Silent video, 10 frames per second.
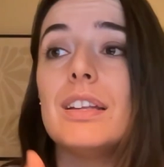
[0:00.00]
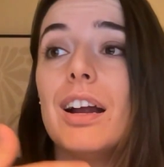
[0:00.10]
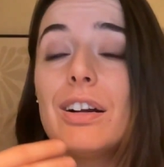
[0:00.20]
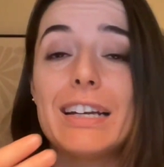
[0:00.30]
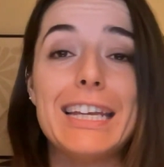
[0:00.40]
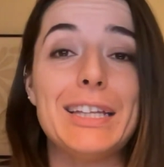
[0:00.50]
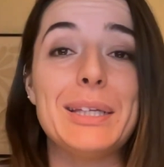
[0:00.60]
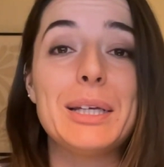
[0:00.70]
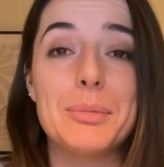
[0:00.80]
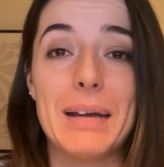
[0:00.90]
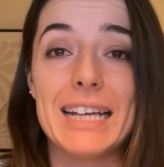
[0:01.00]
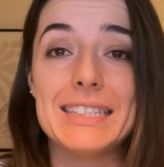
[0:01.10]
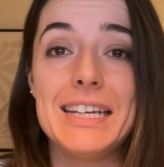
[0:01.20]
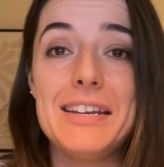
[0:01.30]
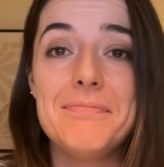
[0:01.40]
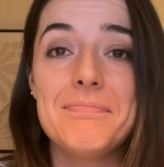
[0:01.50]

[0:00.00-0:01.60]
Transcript: our healing capacity.